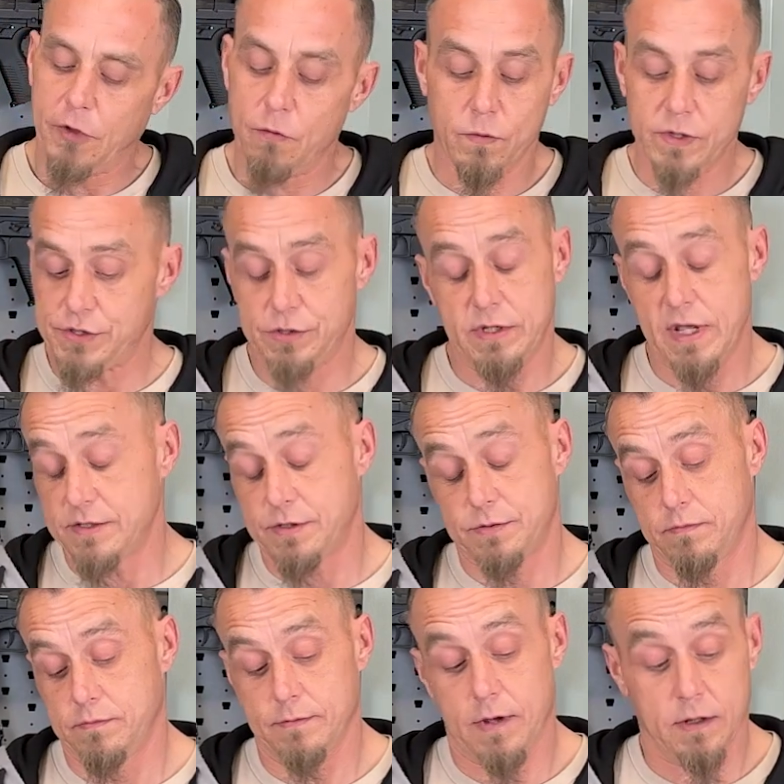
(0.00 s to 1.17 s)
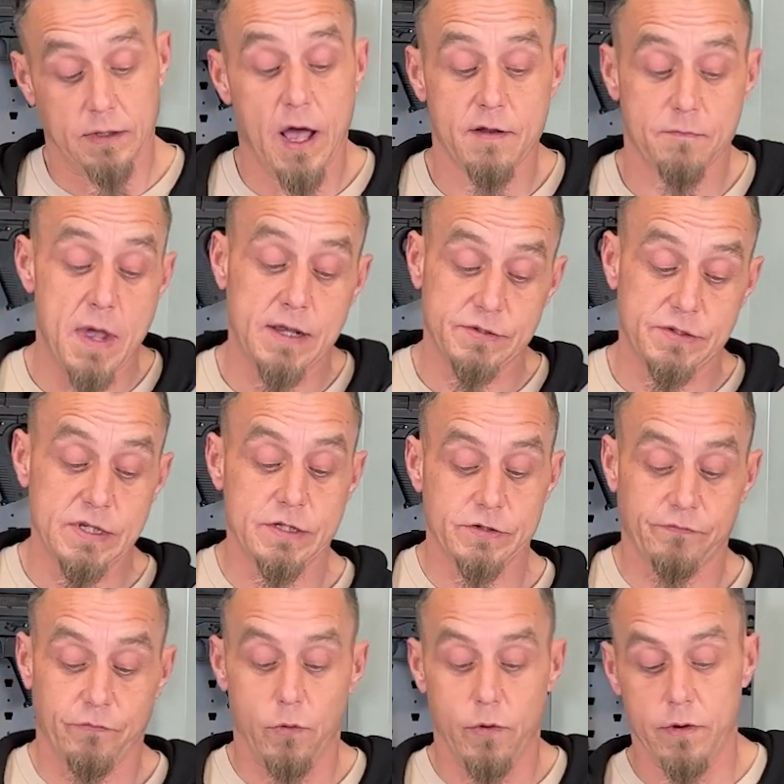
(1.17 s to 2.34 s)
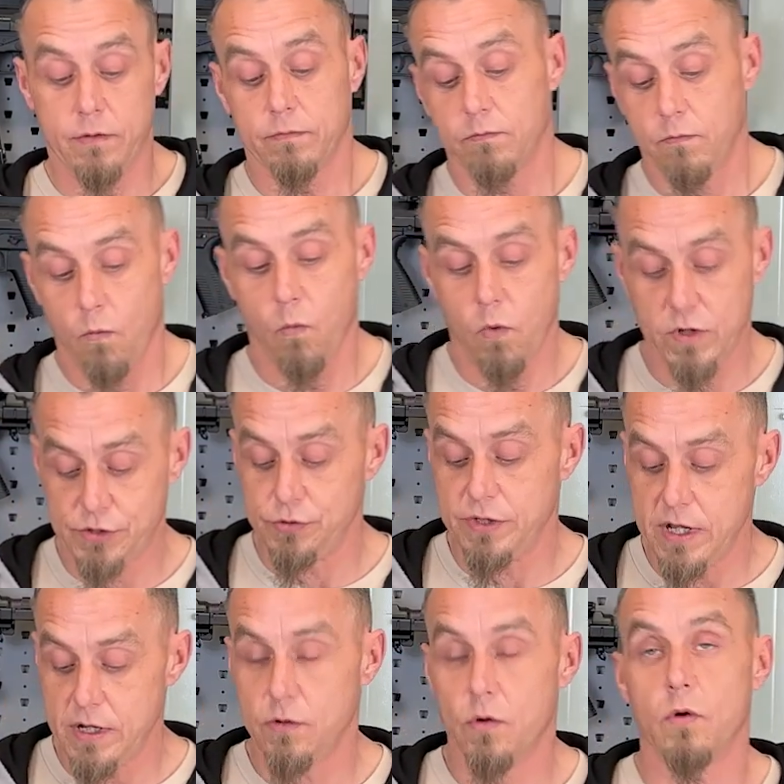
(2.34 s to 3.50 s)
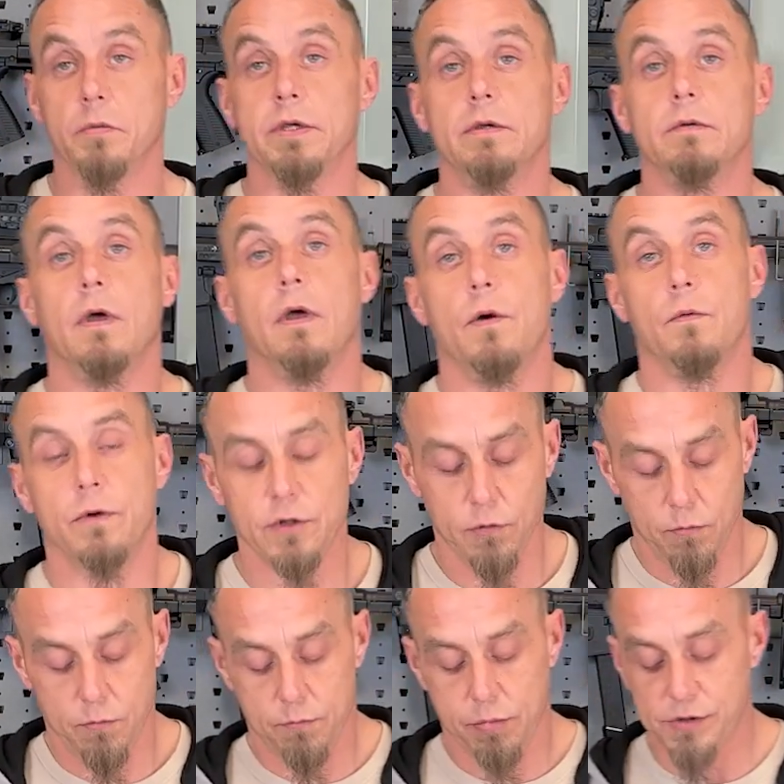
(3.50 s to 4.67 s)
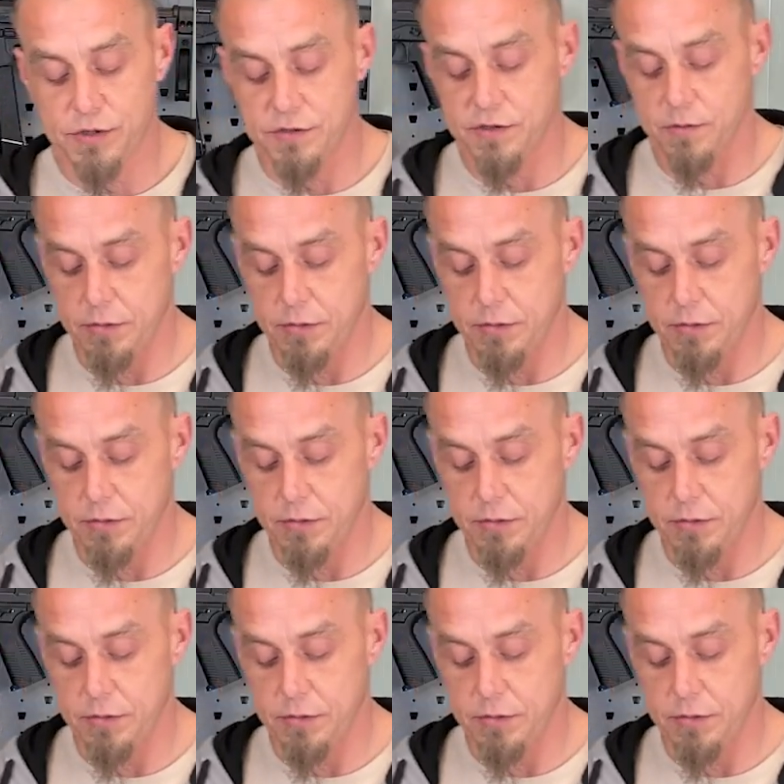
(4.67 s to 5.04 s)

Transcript: which that's a lot of magazines for what you get normally when you purchase a